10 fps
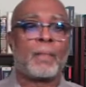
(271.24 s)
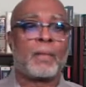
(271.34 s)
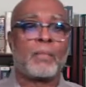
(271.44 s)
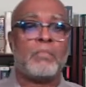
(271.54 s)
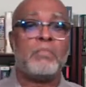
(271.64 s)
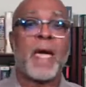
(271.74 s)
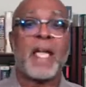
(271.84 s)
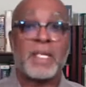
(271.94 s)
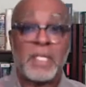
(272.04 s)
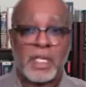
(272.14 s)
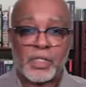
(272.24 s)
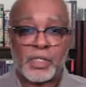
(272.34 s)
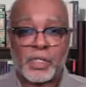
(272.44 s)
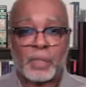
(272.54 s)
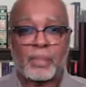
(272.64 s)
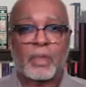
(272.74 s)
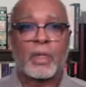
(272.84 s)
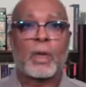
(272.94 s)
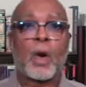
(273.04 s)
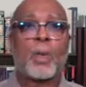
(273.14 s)
Maintenance
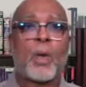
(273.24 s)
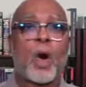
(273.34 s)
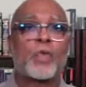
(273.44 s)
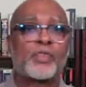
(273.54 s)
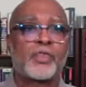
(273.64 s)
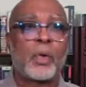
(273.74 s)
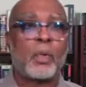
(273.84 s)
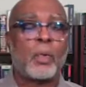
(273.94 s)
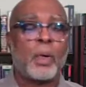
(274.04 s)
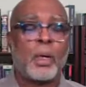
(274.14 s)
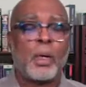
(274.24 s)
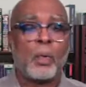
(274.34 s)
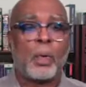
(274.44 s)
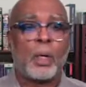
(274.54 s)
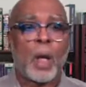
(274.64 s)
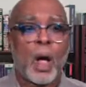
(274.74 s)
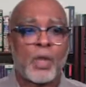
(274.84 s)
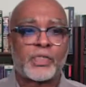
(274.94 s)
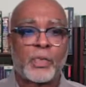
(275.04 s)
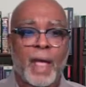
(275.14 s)
will
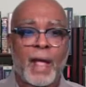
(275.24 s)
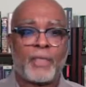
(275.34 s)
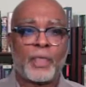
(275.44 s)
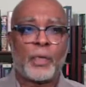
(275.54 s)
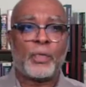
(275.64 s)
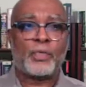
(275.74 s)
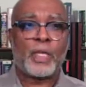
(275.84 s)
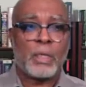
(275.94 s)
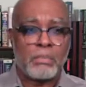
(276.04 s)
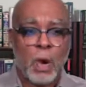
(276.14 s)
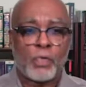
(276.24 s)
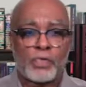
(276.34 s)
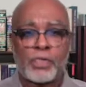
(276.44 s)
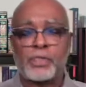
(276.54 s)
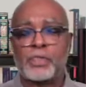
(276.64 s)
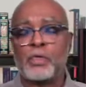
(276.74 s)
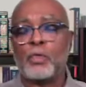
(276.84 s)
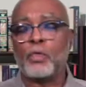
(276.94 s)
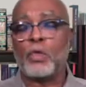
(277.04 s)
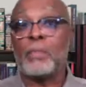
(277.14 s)
also have those emotions to
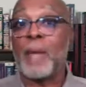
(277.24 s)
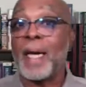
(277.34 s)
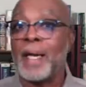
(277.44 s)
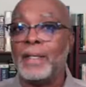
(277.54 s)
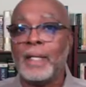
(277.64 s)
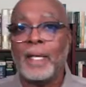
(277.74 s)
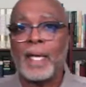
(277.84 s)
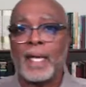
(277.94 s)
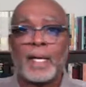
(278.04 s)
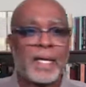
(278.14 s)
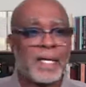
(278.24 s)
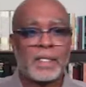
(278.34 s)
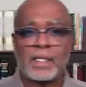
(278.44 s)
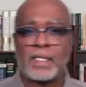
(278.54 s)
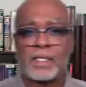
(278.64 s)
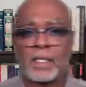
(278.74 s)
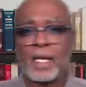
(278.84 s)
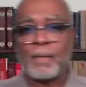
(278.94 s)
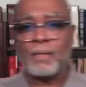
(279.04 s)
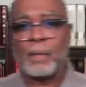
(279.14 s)
remain in an intense
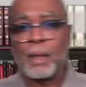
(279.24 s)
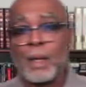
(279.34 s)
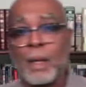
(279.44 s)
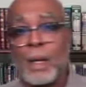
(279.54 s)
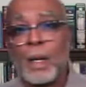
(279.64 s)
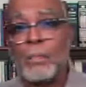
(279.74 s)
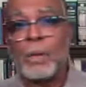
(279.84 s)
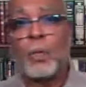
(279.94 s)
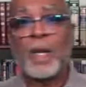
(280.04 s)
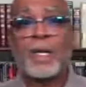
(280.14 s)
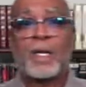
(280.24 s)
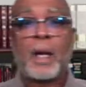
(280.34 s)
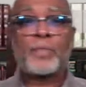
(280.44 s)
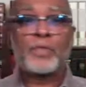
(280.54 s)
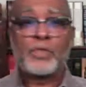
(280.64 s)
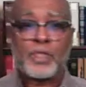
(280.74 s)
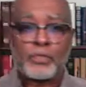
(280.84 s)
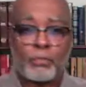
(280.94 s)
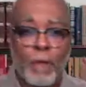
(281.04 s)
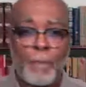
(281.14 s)
state. But when it comes to
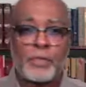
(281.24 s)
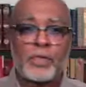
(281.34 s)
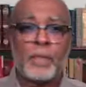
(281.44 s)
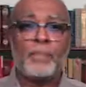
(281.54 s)
disruption,